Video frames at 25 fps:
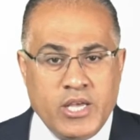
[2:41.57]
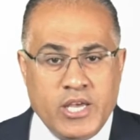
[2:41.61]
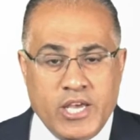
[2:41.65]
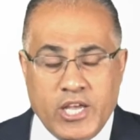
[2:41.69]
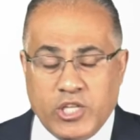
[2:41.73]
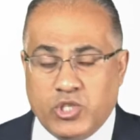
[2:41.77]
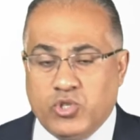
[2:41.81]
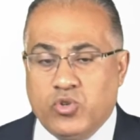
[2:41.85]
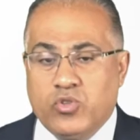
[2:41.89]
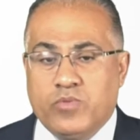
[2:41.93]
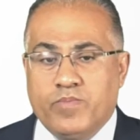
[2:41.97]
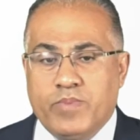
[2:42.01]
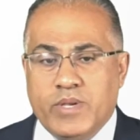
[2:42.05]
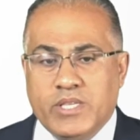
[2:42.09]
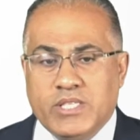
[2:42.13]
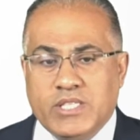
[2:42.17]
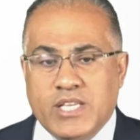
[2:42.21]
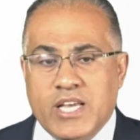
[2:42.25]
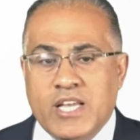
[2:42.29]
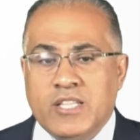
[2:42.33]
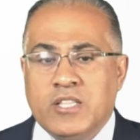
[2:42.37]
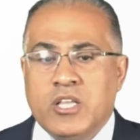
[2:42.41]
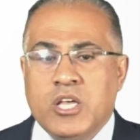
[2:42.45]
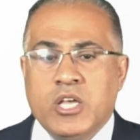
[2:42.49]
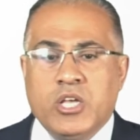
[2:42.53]
It should be
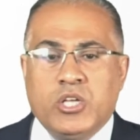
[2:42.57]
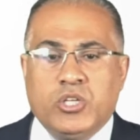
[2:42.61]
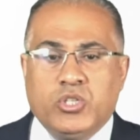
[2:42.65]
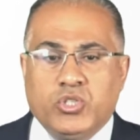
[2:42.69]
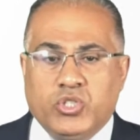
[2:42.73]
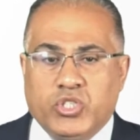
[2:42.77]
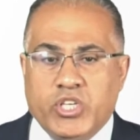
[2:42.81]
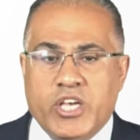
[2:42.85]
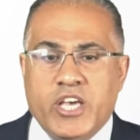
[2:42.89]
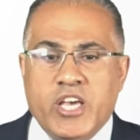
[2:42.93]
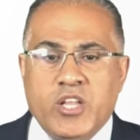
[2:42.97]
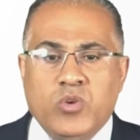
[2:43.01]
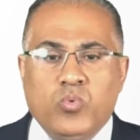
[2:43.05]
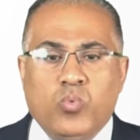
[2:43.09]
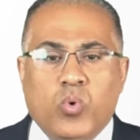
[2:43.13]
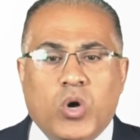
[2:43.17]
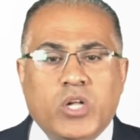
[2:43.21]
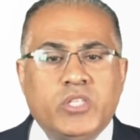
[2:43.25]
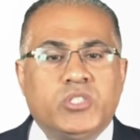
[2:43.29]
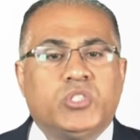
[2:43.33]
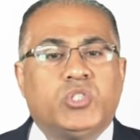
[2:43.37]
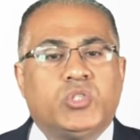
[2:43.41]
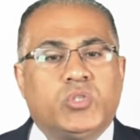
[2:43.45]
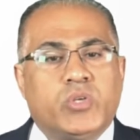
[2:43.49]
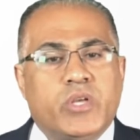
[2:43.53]
said, Jane
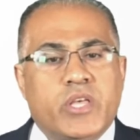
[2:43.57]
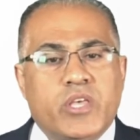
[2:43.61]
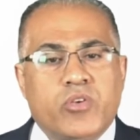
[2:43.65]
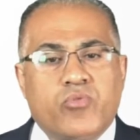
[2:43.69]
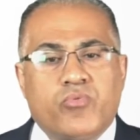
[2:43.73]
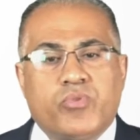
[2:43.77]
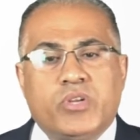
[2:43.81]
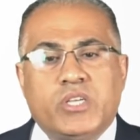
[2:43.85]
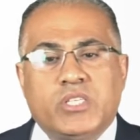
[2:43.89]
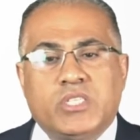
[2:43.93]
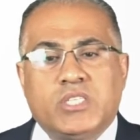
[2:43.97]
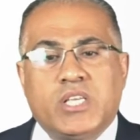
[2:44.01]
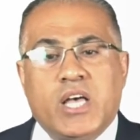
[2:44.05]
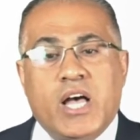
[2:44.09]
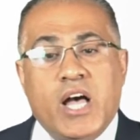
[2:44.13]
wants to increase